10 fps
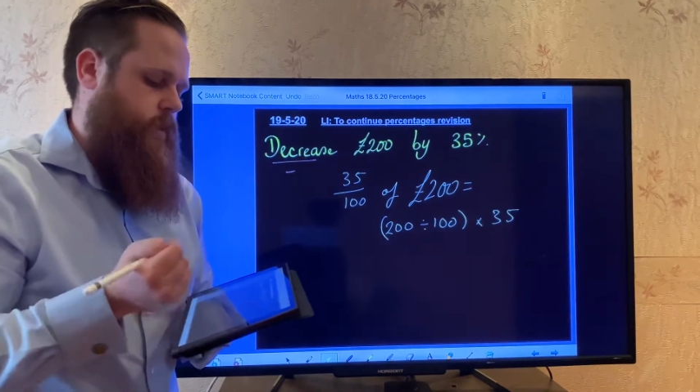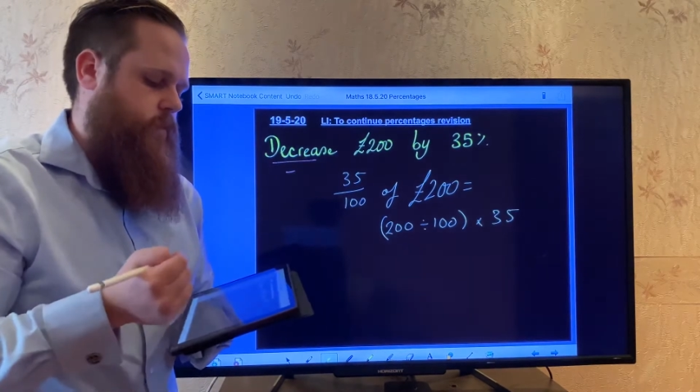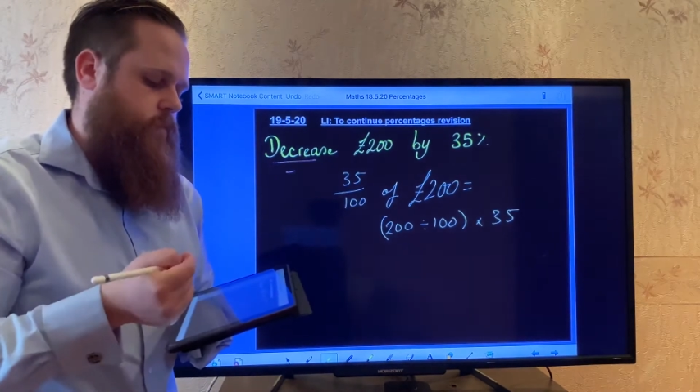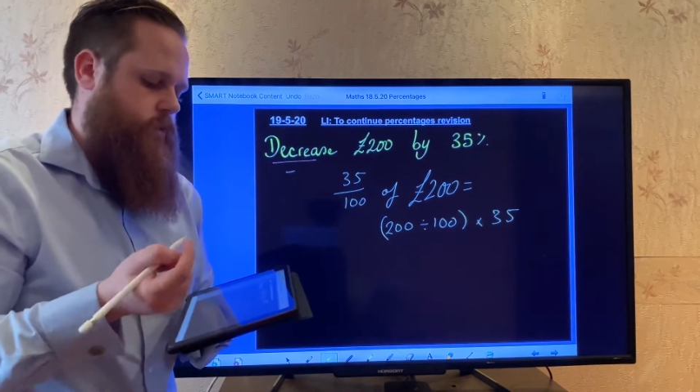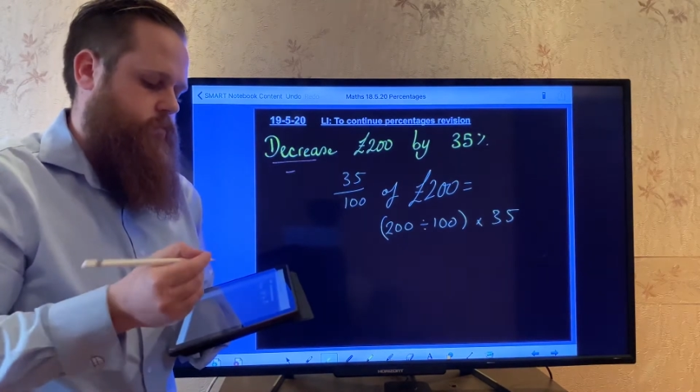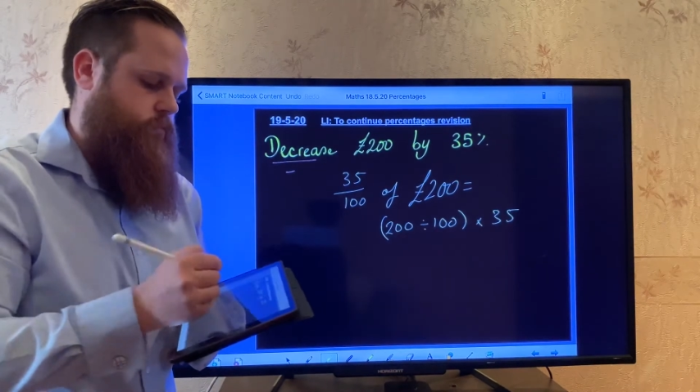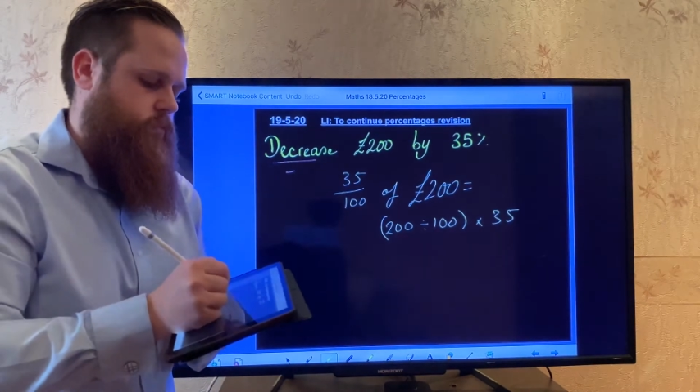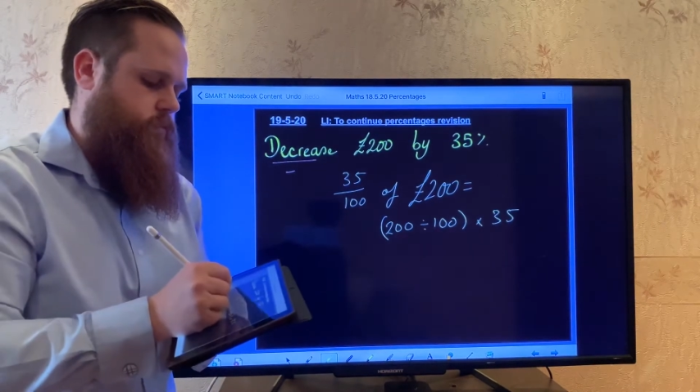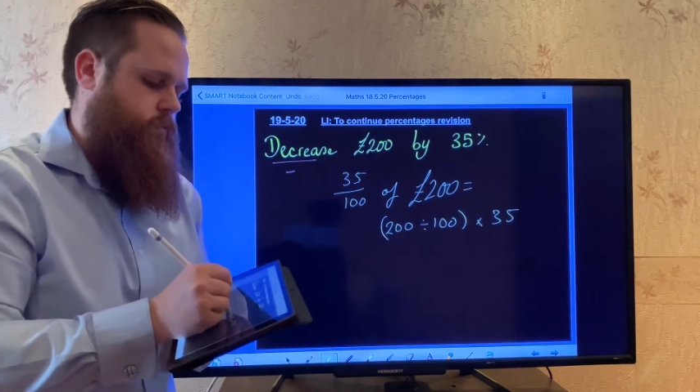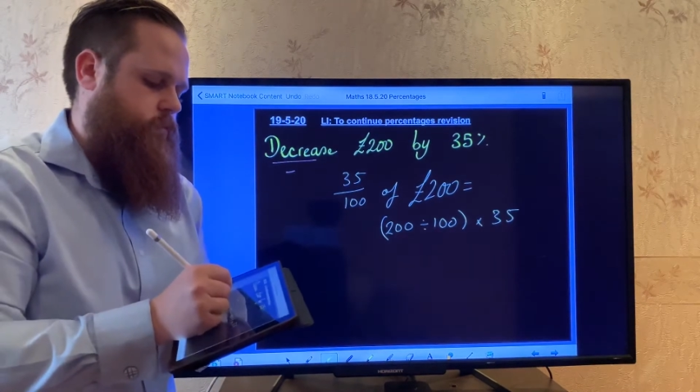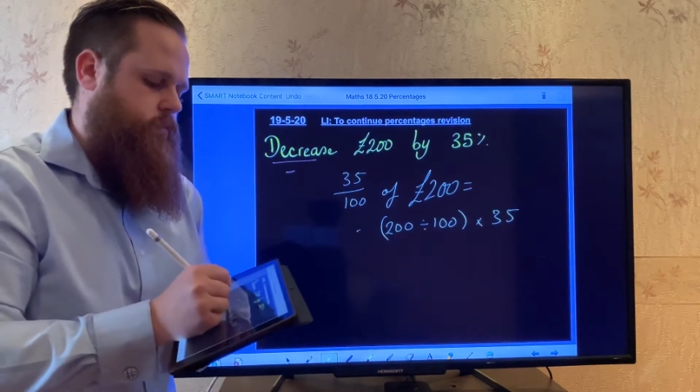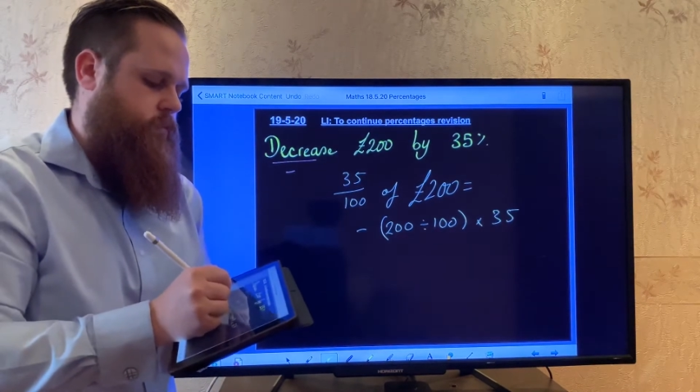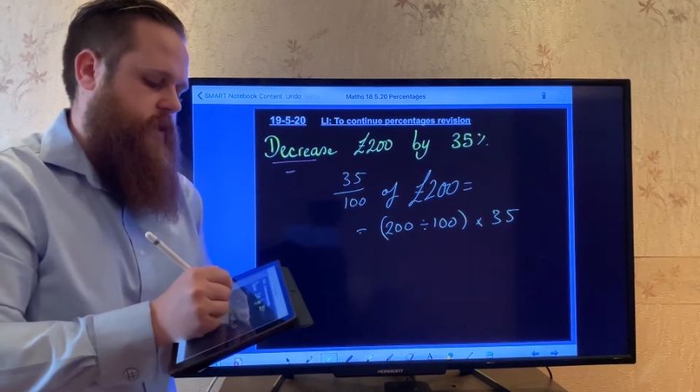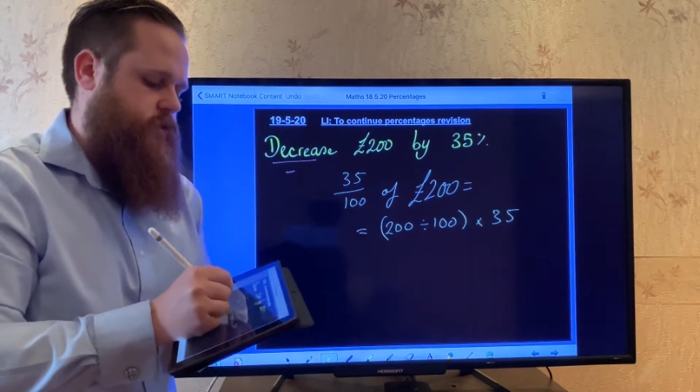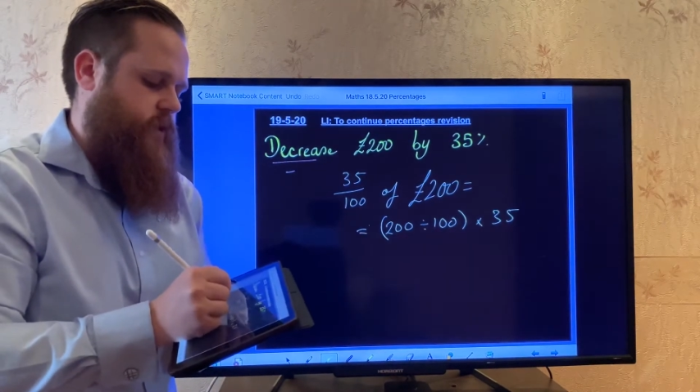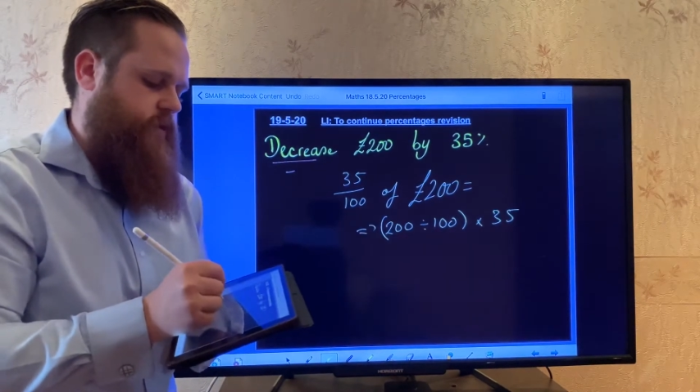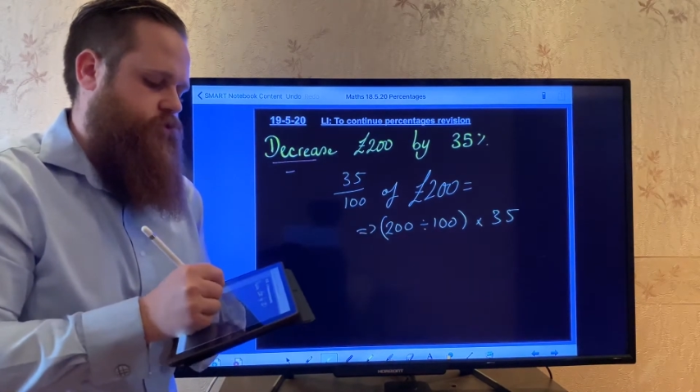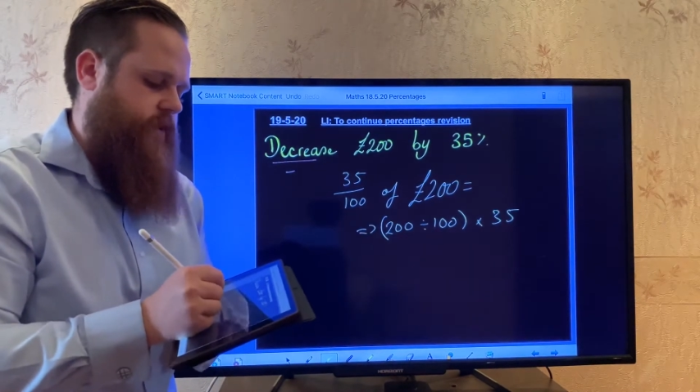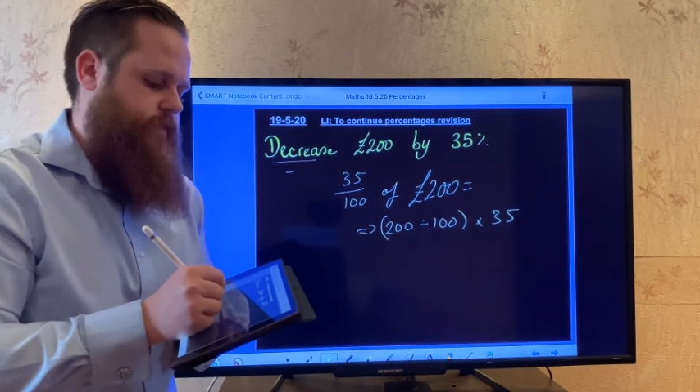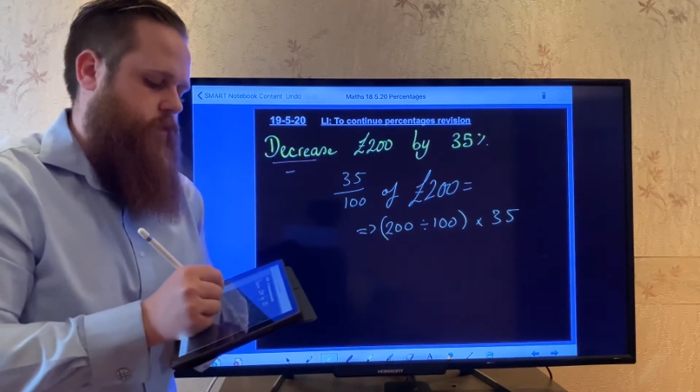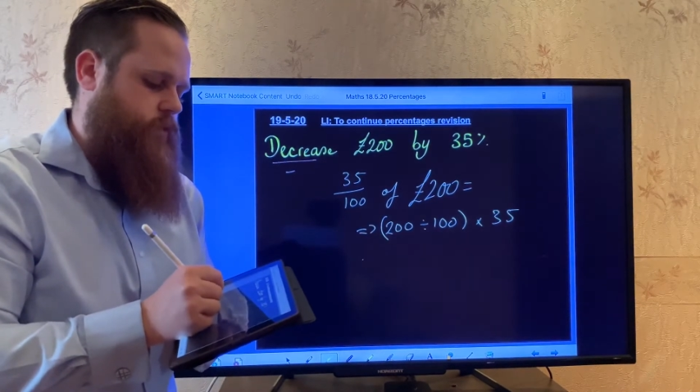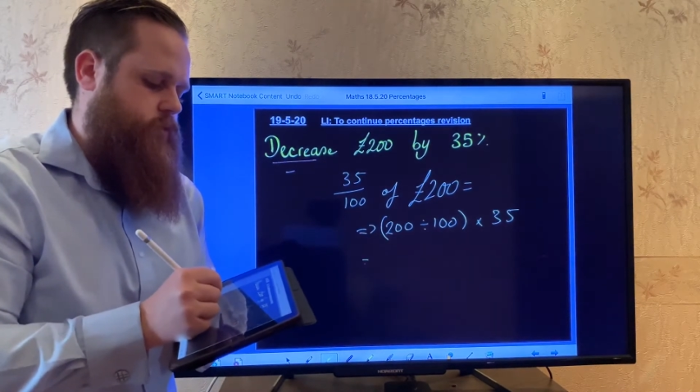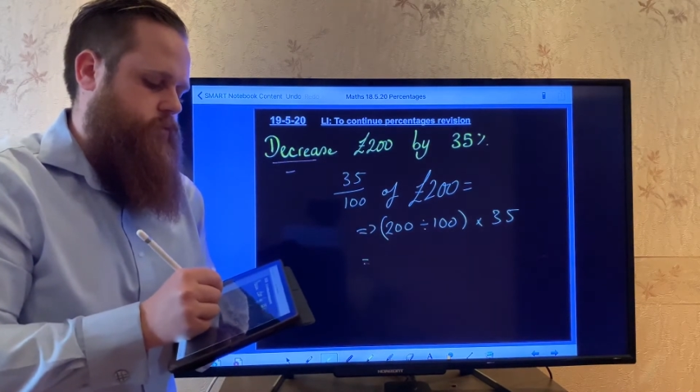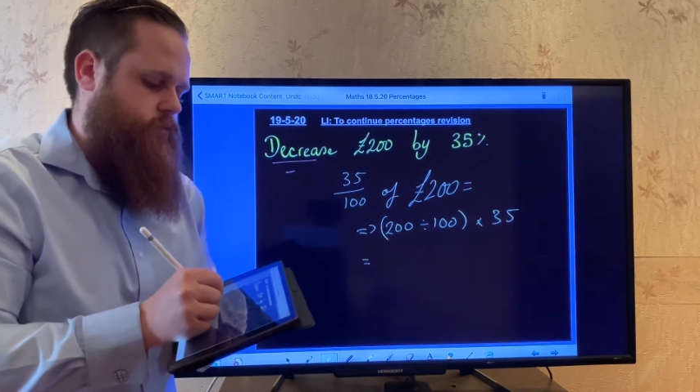Well, that's quite straightforward.